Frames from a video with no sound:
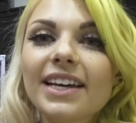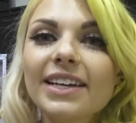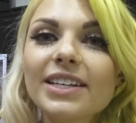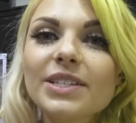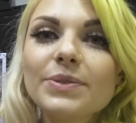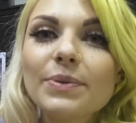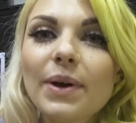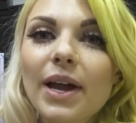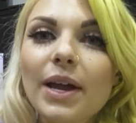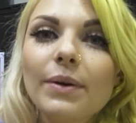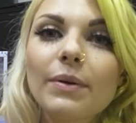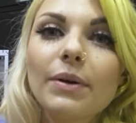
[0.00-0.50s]
That
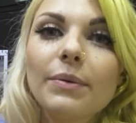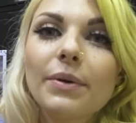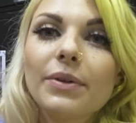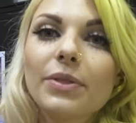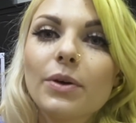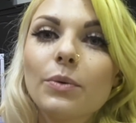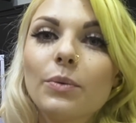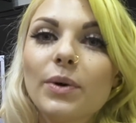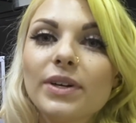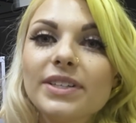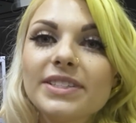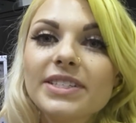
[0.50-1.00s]
is why I went with
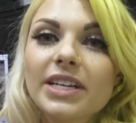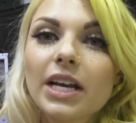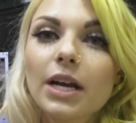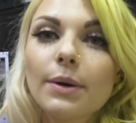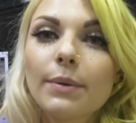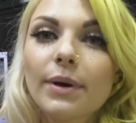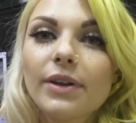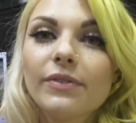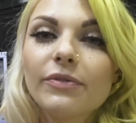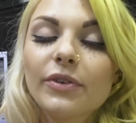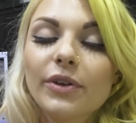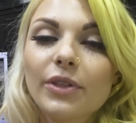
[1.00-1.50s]
a 1
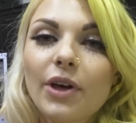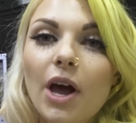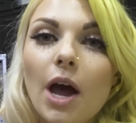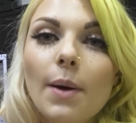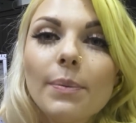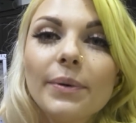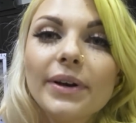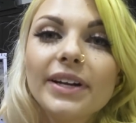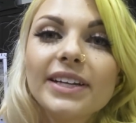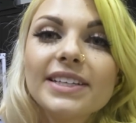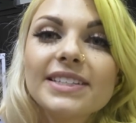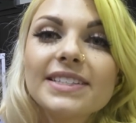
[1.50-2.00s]
terabyte for the
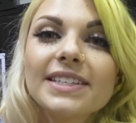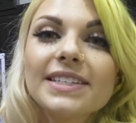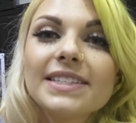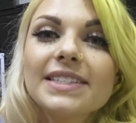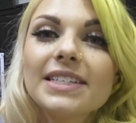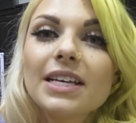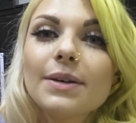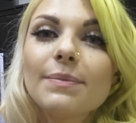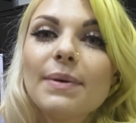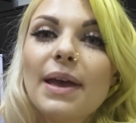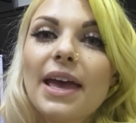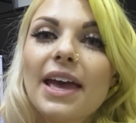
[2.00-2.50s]
operating
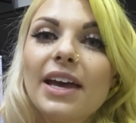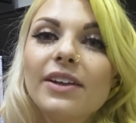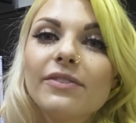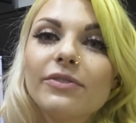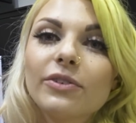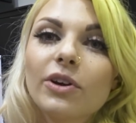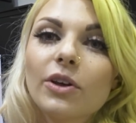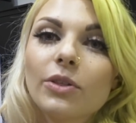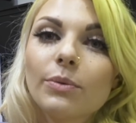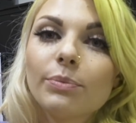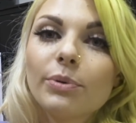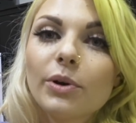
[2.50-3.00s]
system and
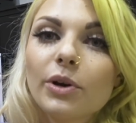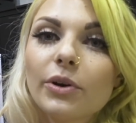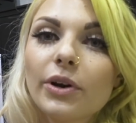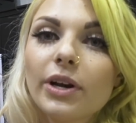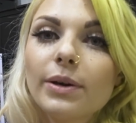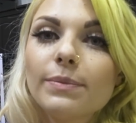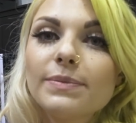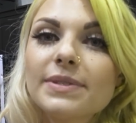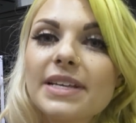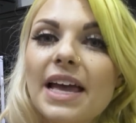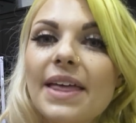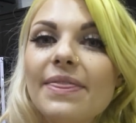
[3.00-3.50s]
for all the
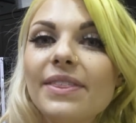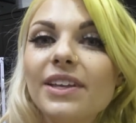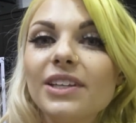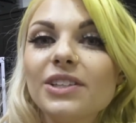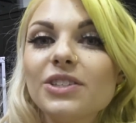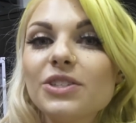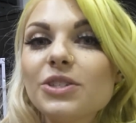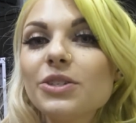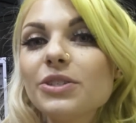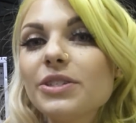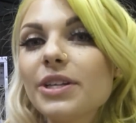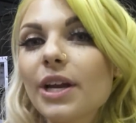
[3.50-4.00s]
programs, and then
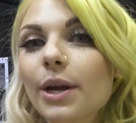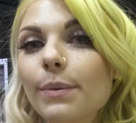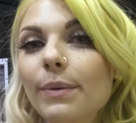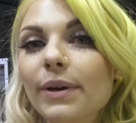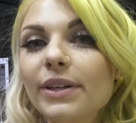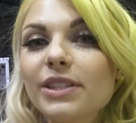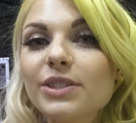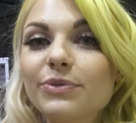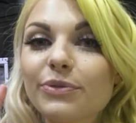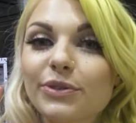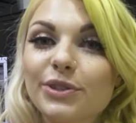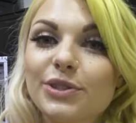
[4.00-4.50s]
2
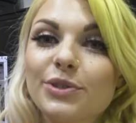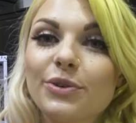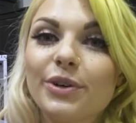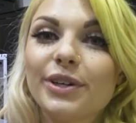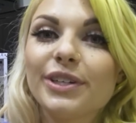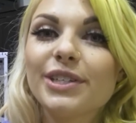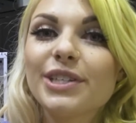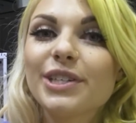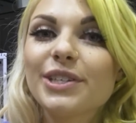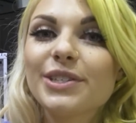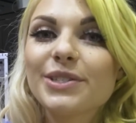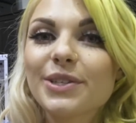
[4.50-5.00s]
terabytes for
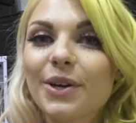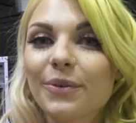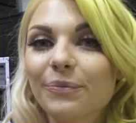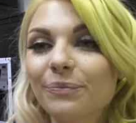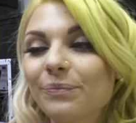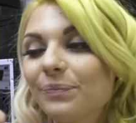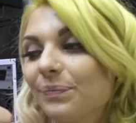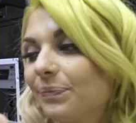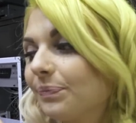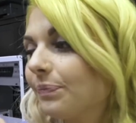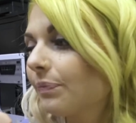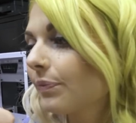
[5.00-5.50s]
storage. So
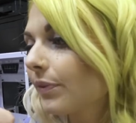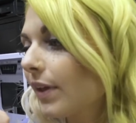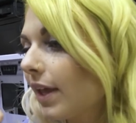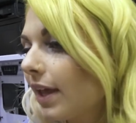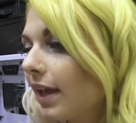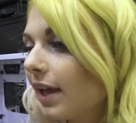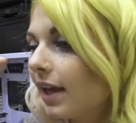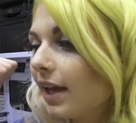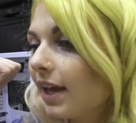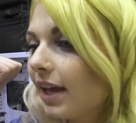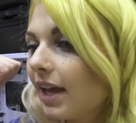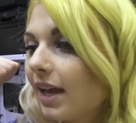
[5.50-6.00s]

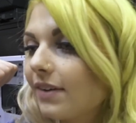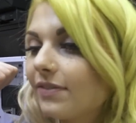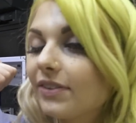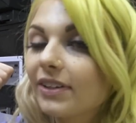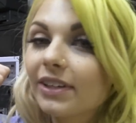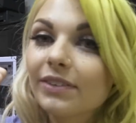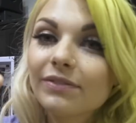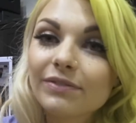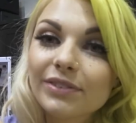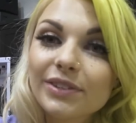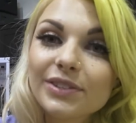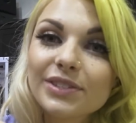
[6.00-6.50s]
if it
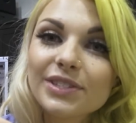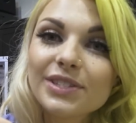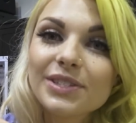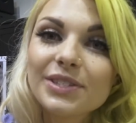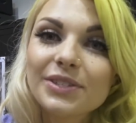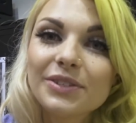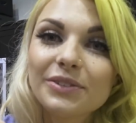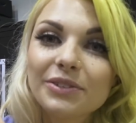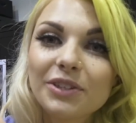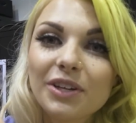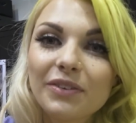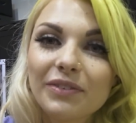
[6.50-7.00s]
confuses
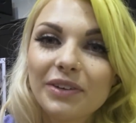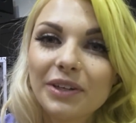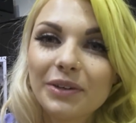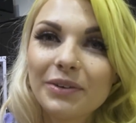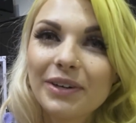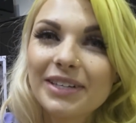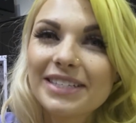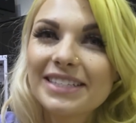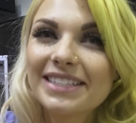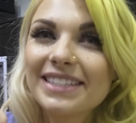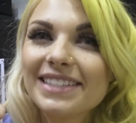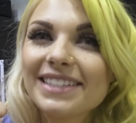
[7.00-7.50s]
you and you have any
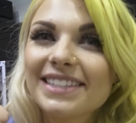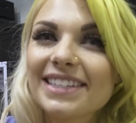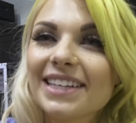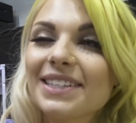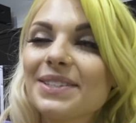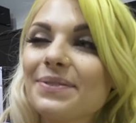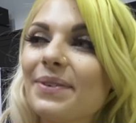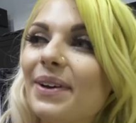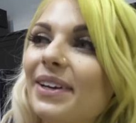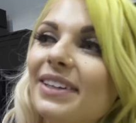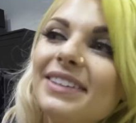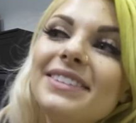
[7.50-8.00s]
questions,
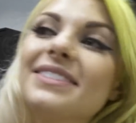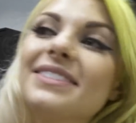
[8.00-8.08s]
that's why.